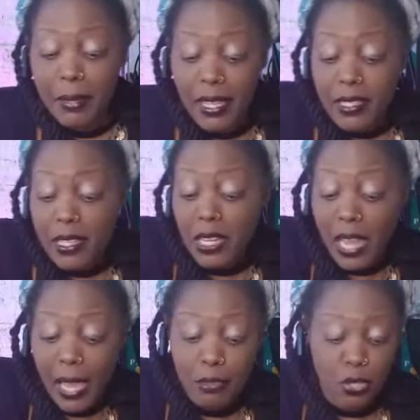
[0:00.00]
because of the
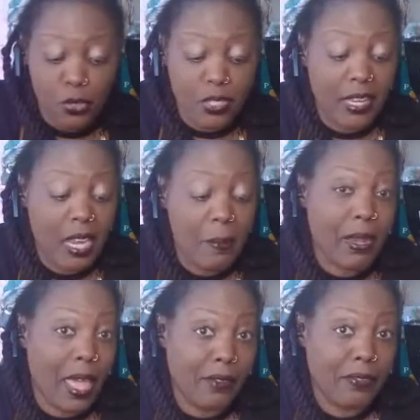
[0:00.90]
lime juice, they keep
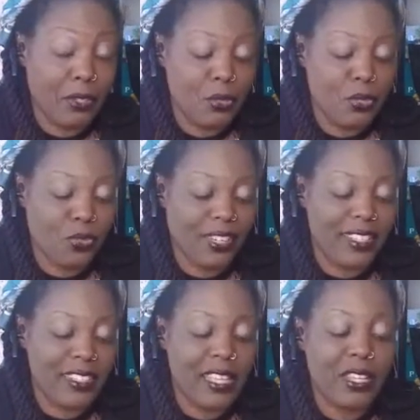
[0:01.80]
a lot of their
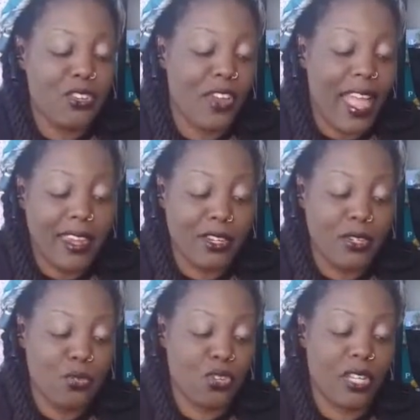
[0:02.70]
nutrients, and then you're
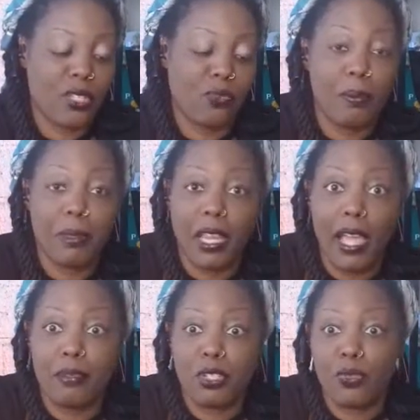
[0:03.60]
adding nutrients from the
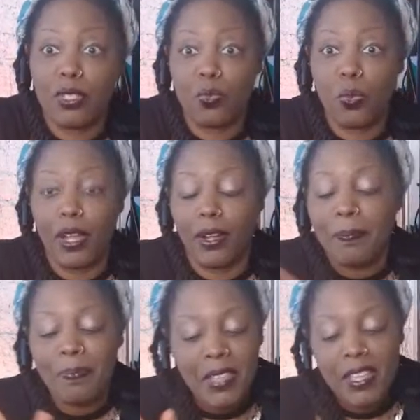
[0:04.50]
lime juice as
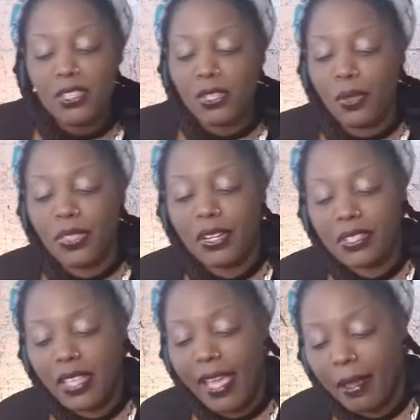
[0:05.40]
well. So
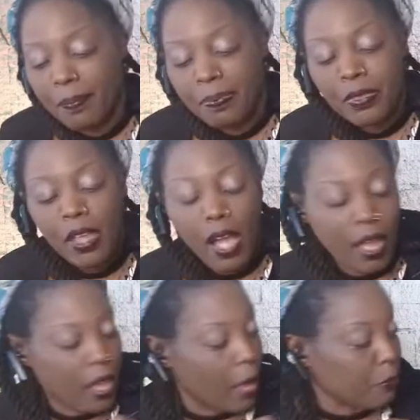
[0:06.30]
there's that.
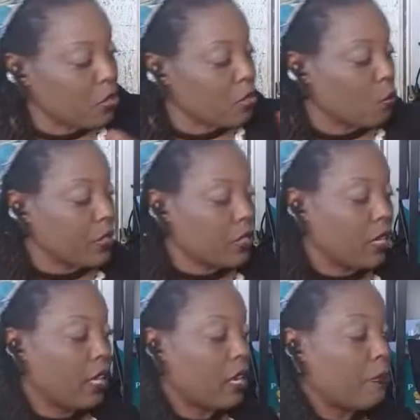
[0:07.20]
I'm just going to
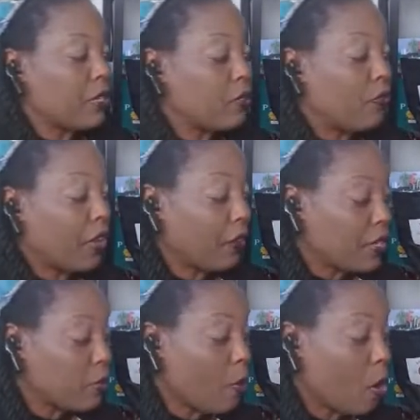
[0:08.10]
cut up these
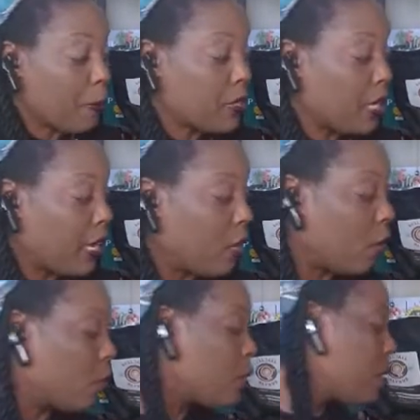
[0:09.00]
very small
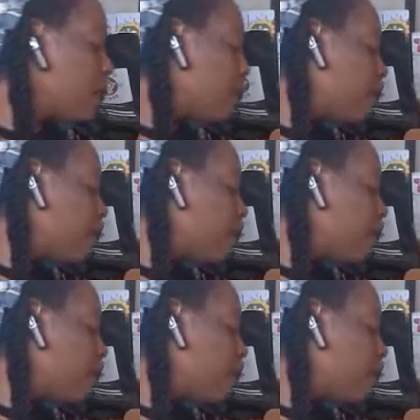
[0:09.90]
potatoes.